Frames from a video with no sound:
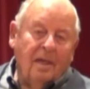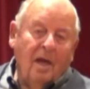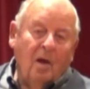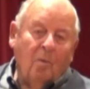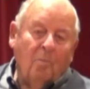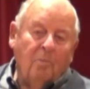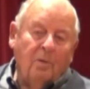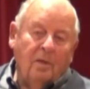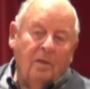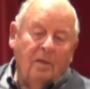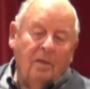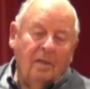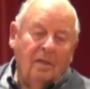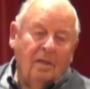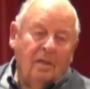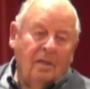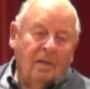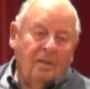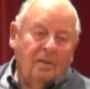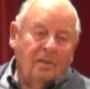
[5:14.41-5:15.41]
it helped
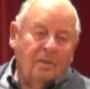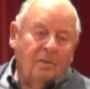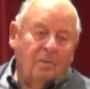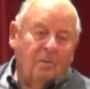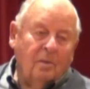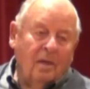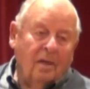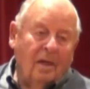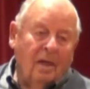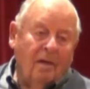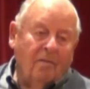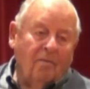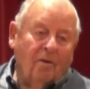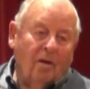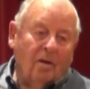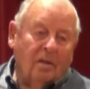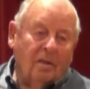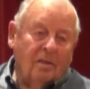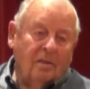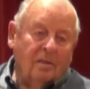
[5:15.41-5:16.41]
to
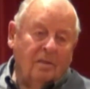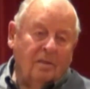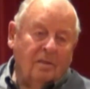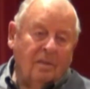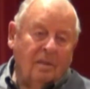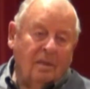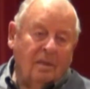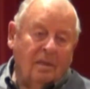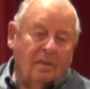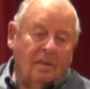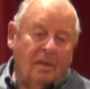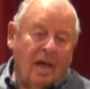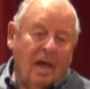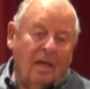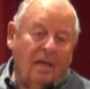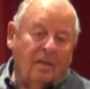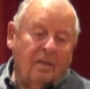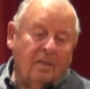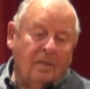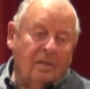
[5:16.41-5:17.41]
have all these
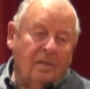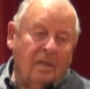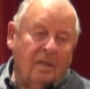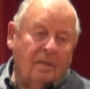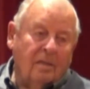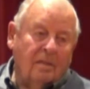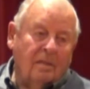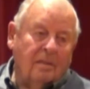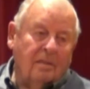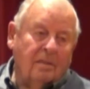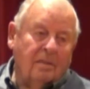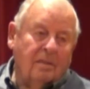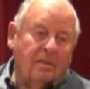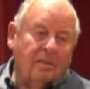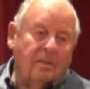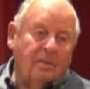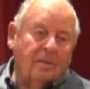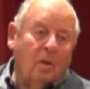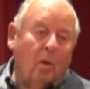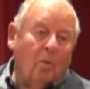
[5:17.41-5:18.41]
knowledge and
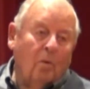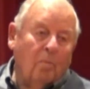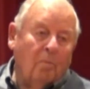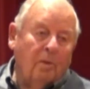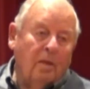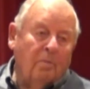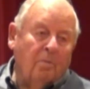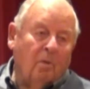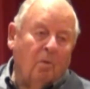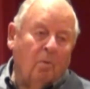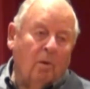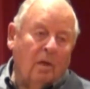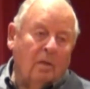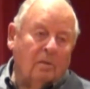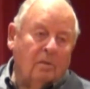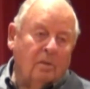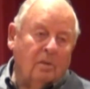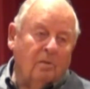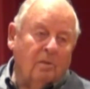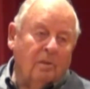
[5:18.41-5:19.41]
know the people
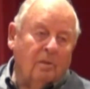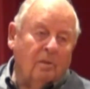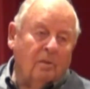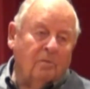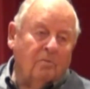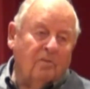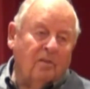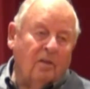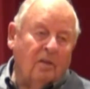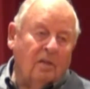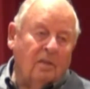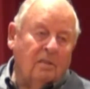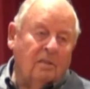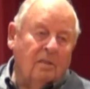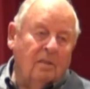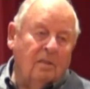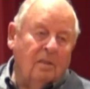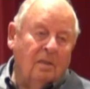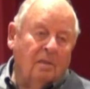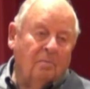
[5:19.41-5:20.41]
well too in those
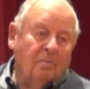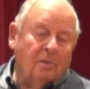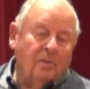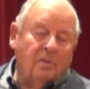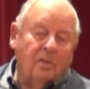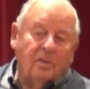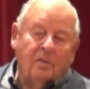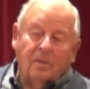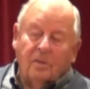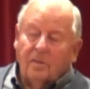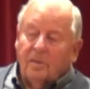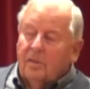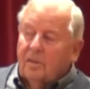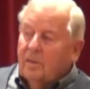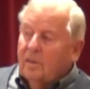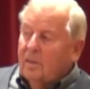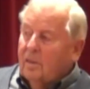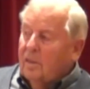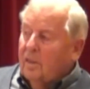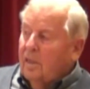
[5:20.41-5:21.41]
various
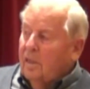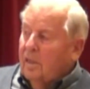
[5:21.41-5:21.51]
positions.